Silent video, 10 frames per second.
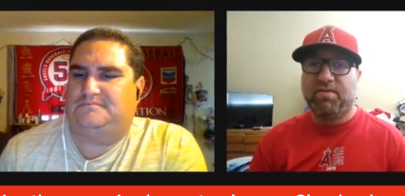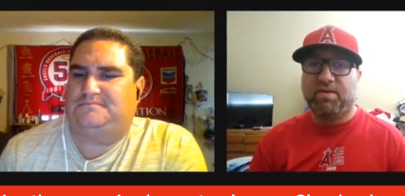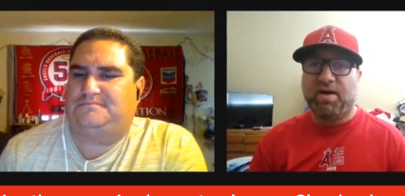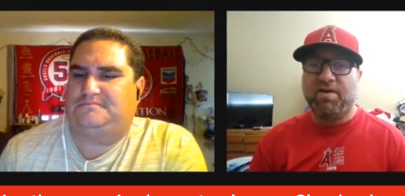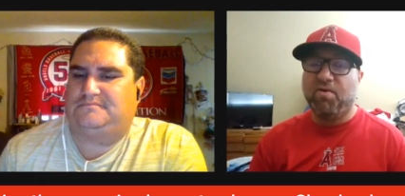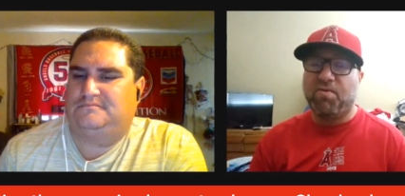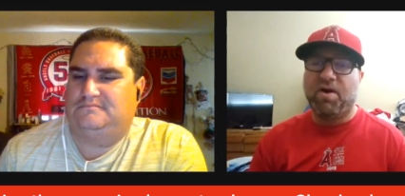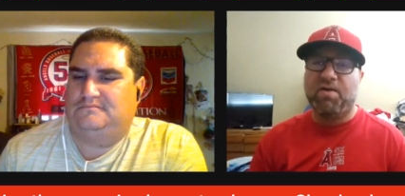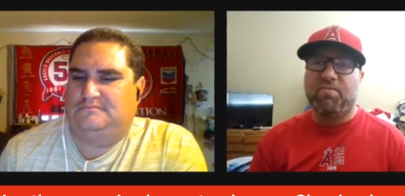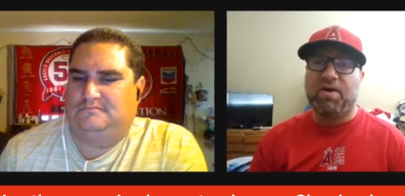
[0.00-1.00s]
Speaker 1: I know
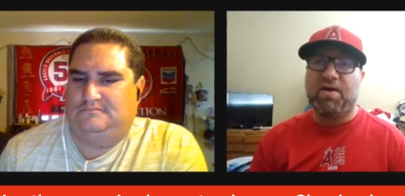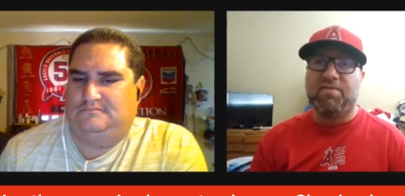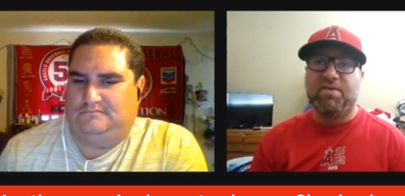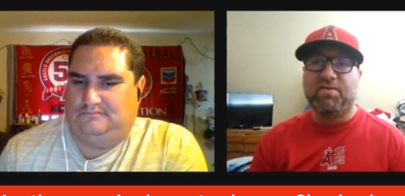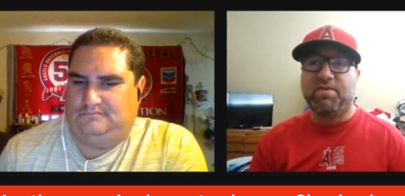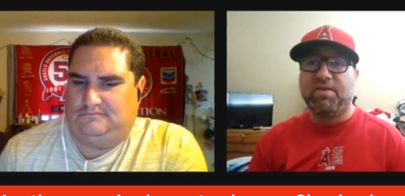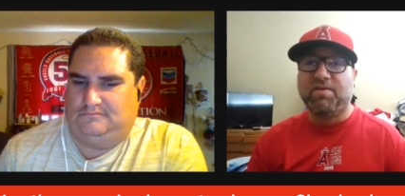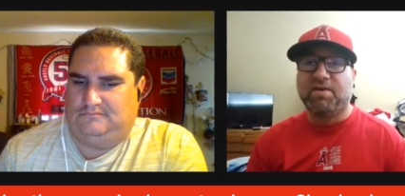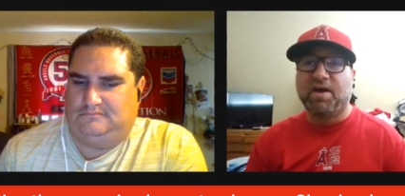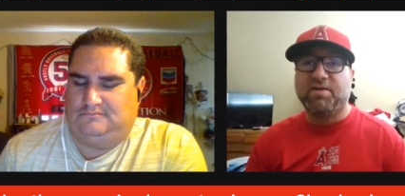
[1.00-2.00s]
Ron will have these
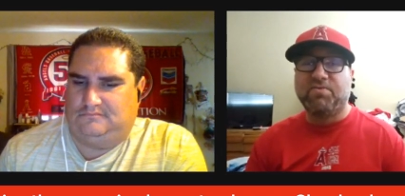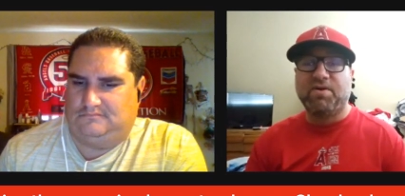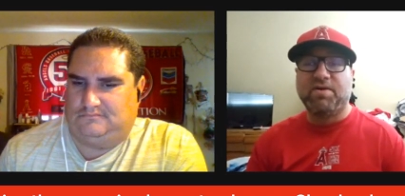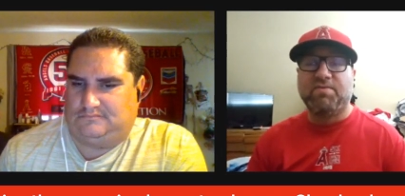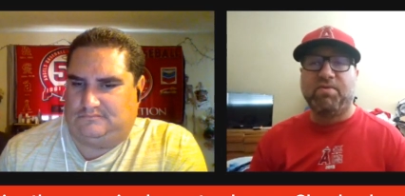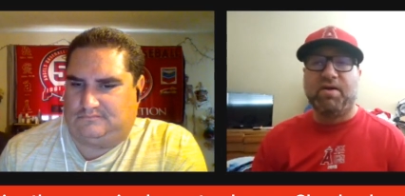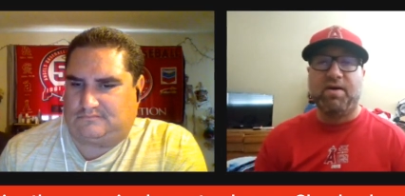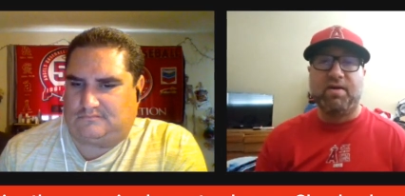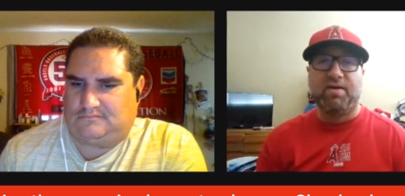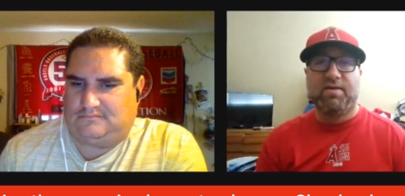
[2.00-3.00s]
these guys ready to
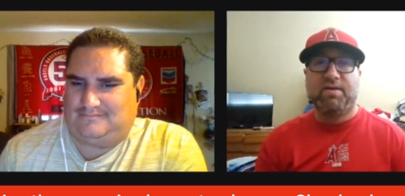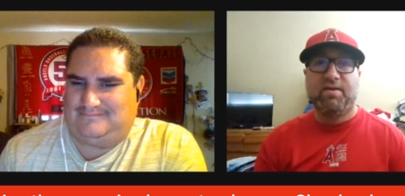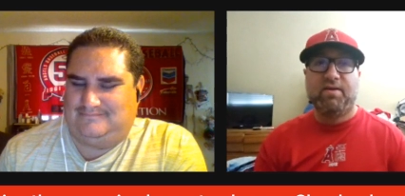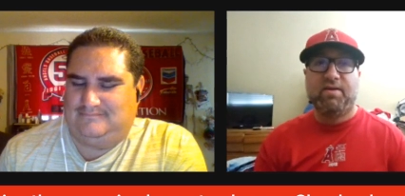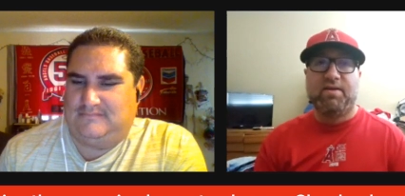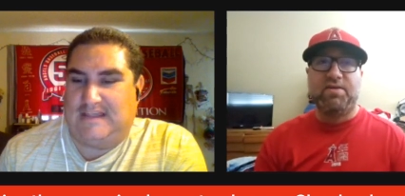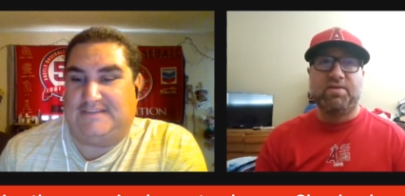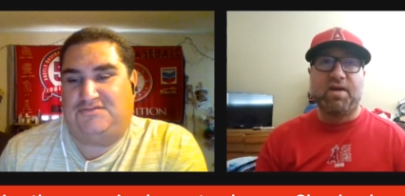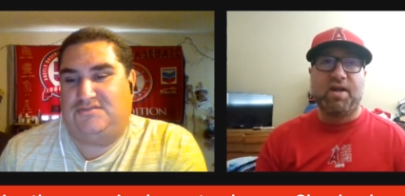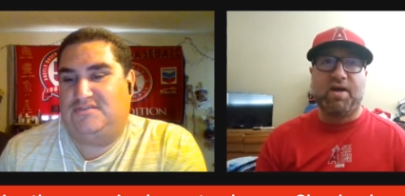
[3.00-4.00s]
play. They That's
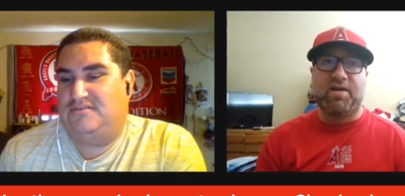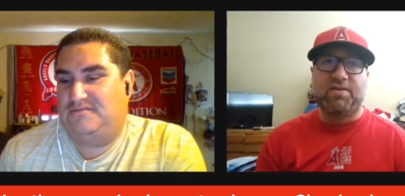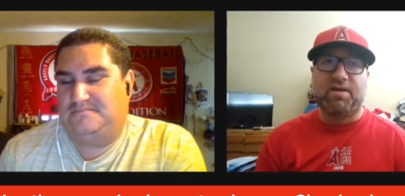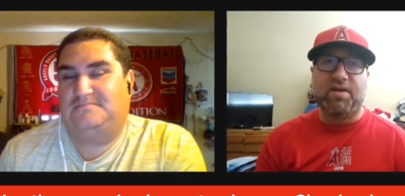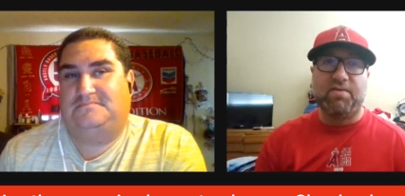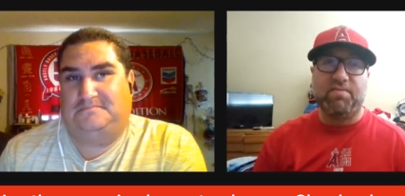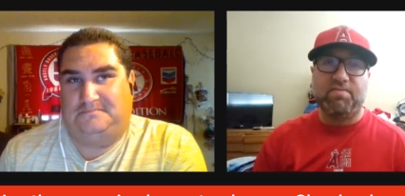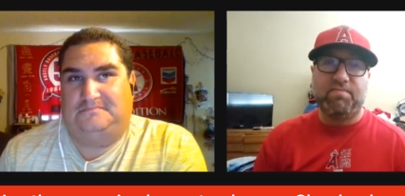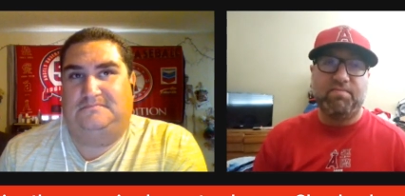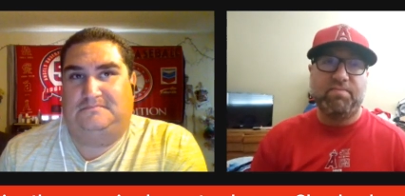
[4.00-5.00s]
just got to execute.
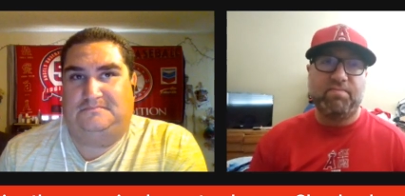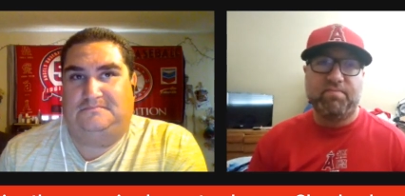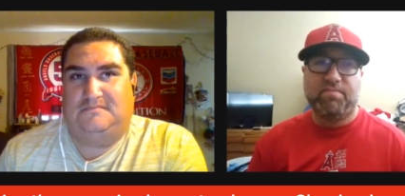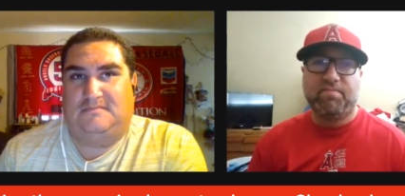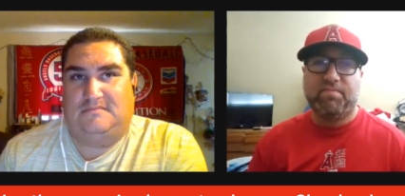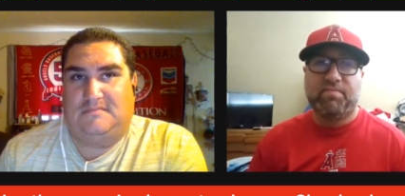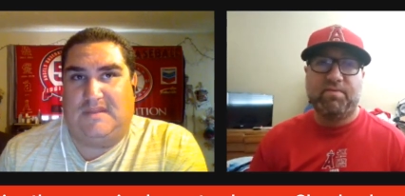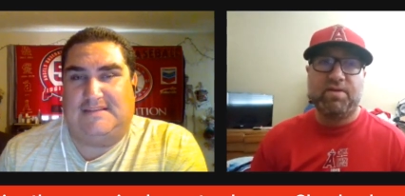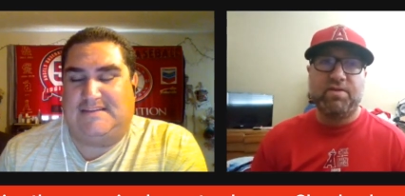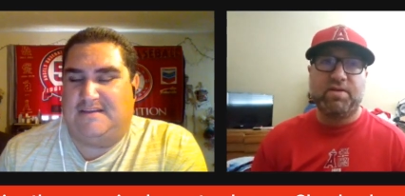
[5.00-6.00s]

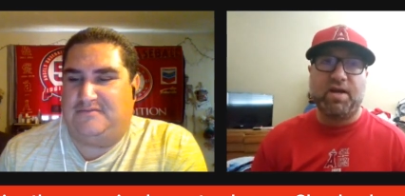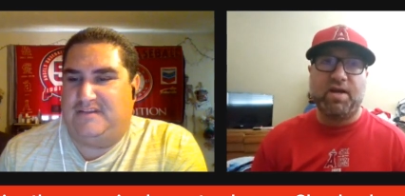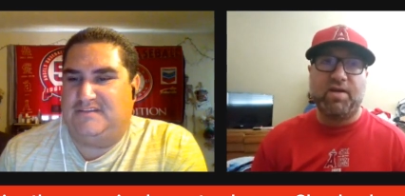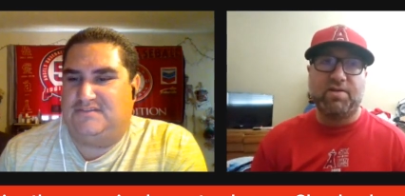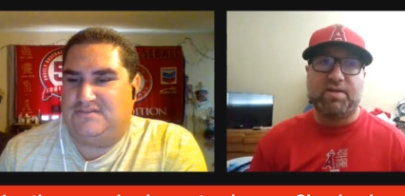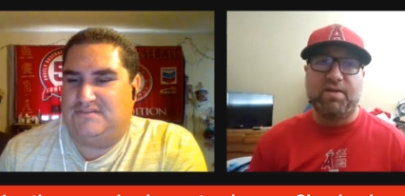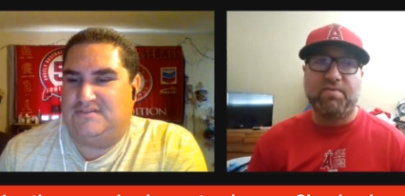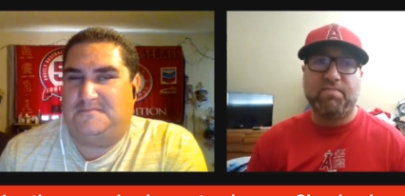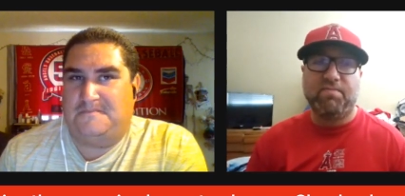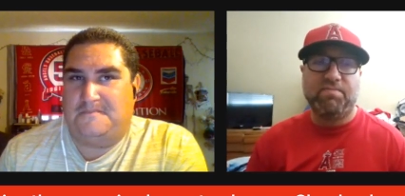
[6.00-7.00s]
Speaker 2: That's it just got nicknamed.
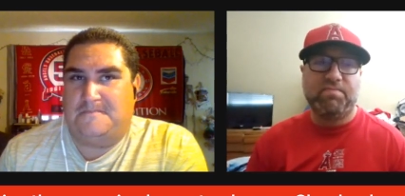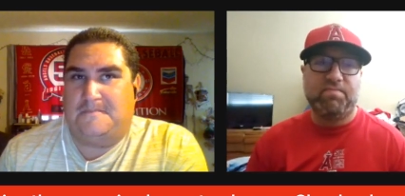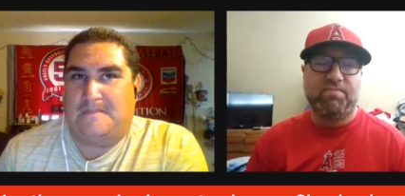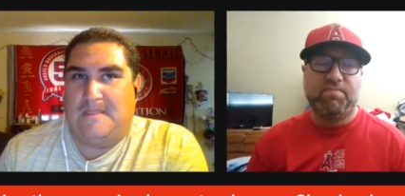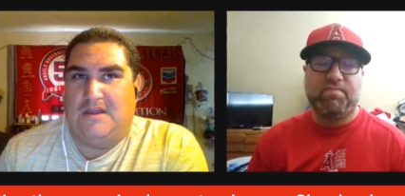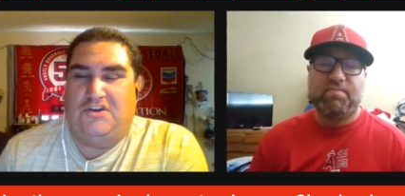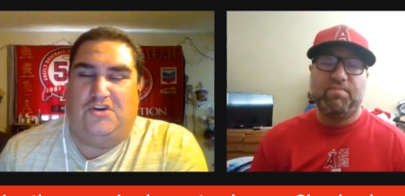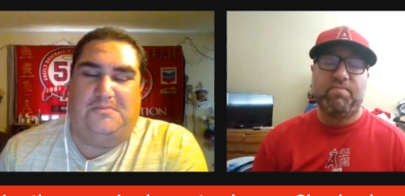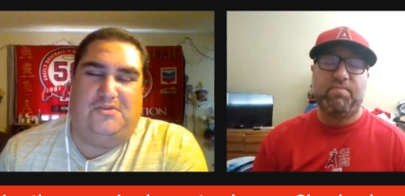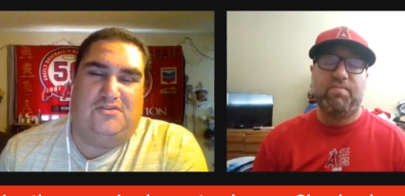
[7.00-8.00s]
No
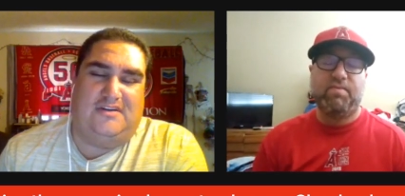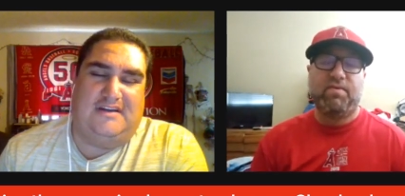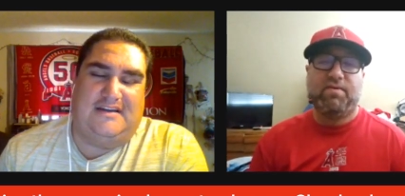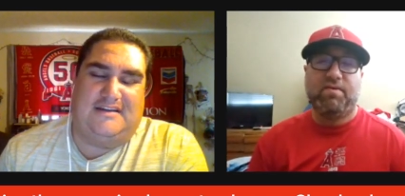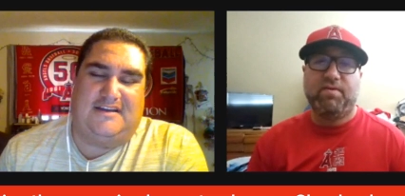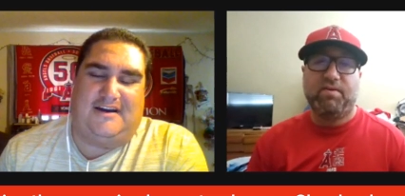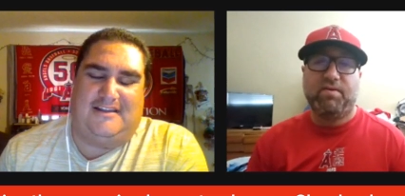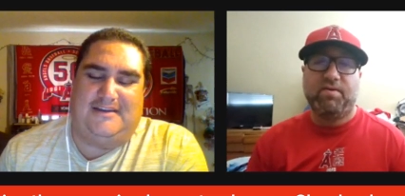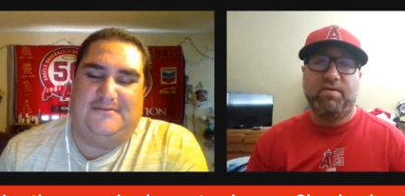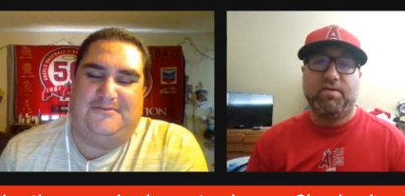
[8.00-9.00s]
more uh,
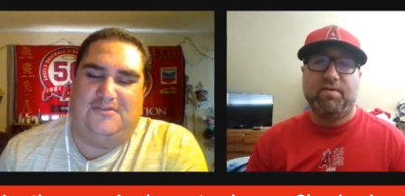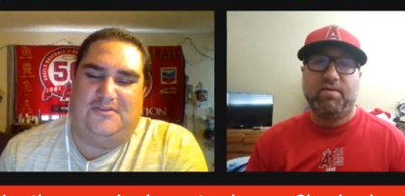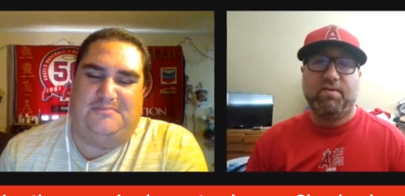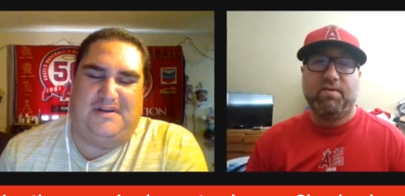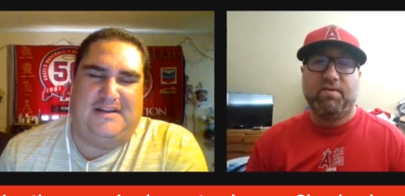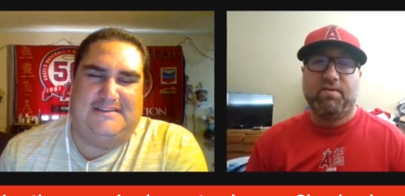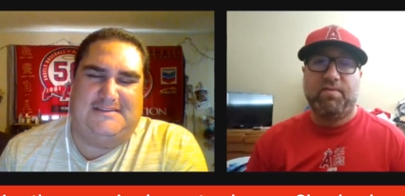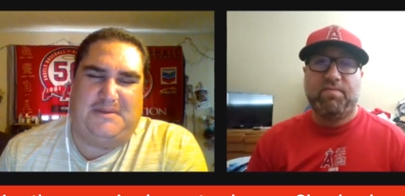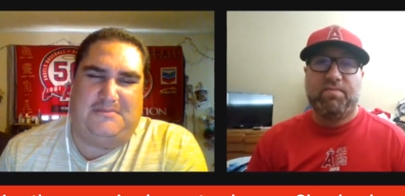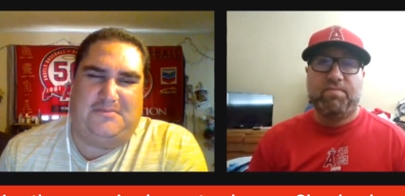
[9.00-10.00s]
calling for bunts
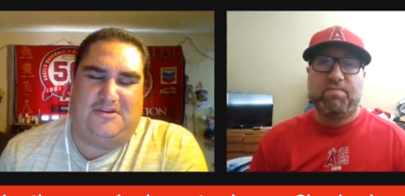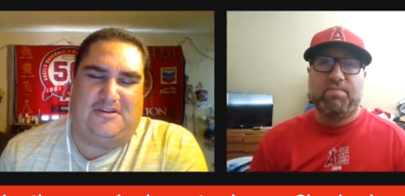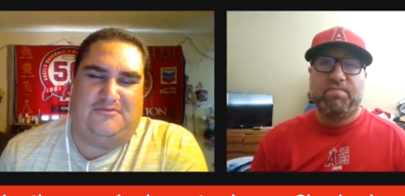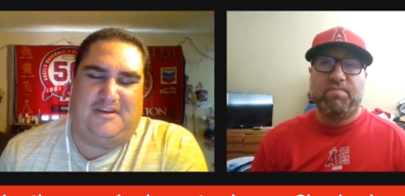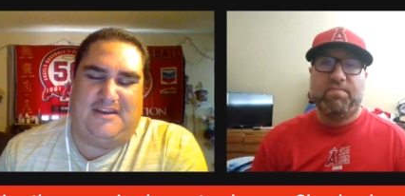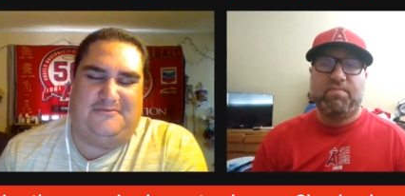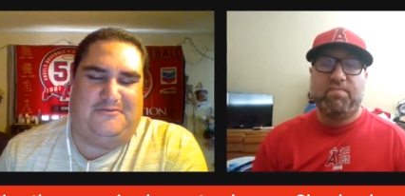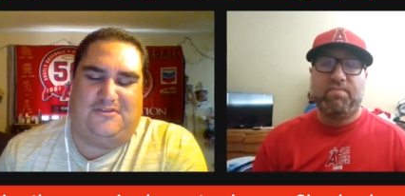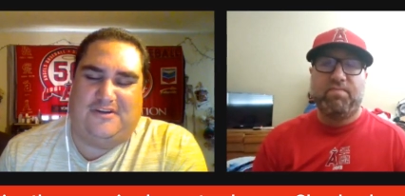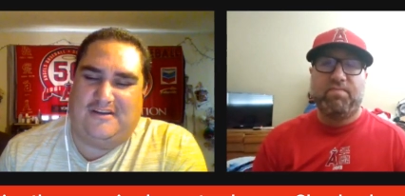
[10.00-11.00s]
people aren't ready
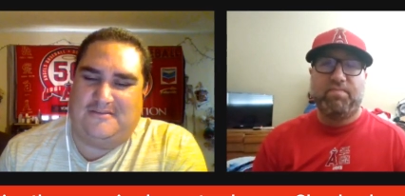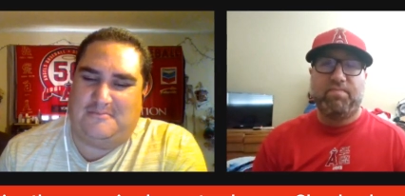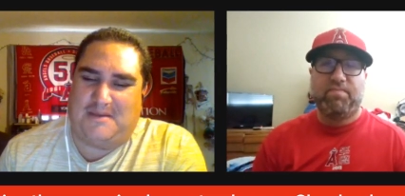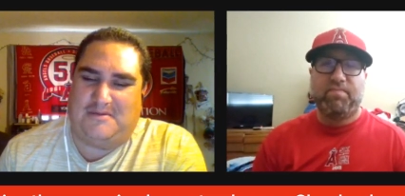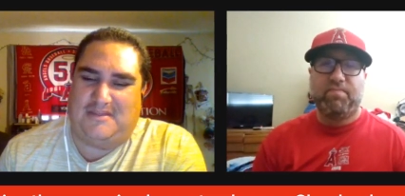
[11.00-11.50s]
for. Maybe